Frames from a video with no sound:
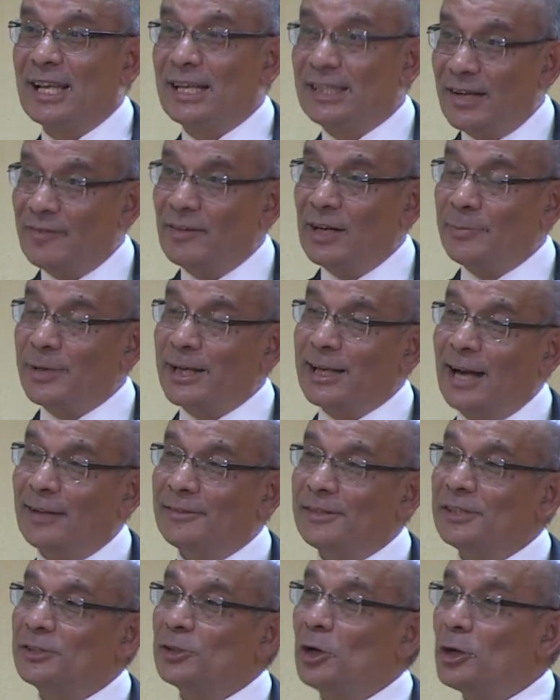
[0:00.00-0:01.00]
that developing
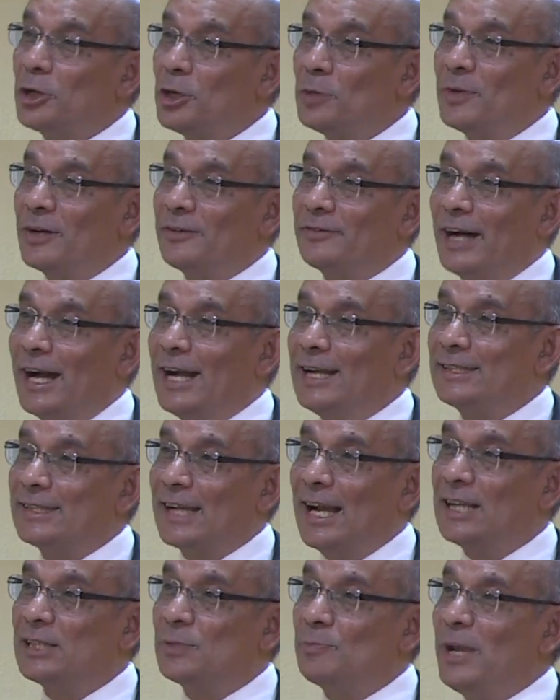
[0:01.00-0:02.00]
countries saw human rights
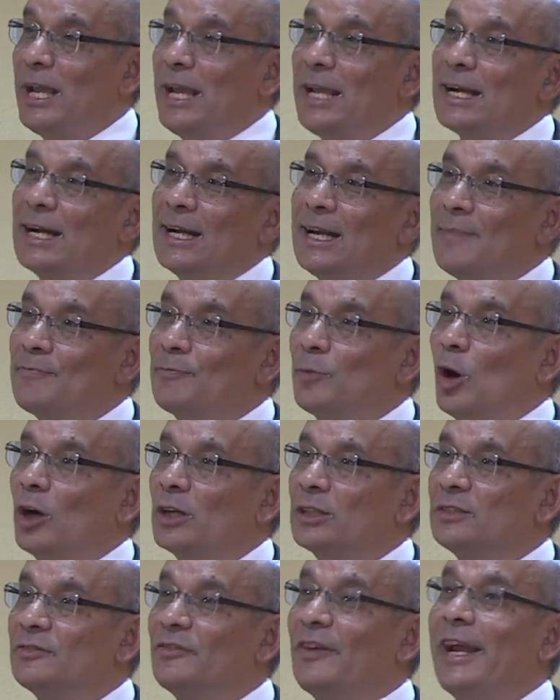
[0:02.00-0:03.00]
as being an
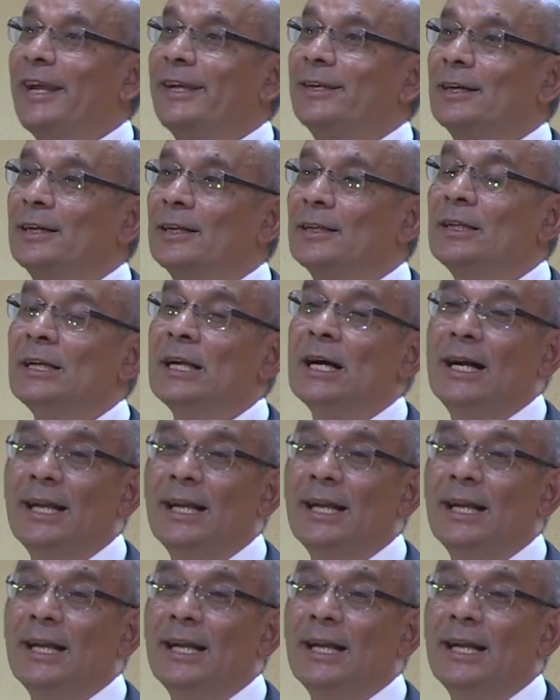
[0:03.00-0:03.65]
important vehicle,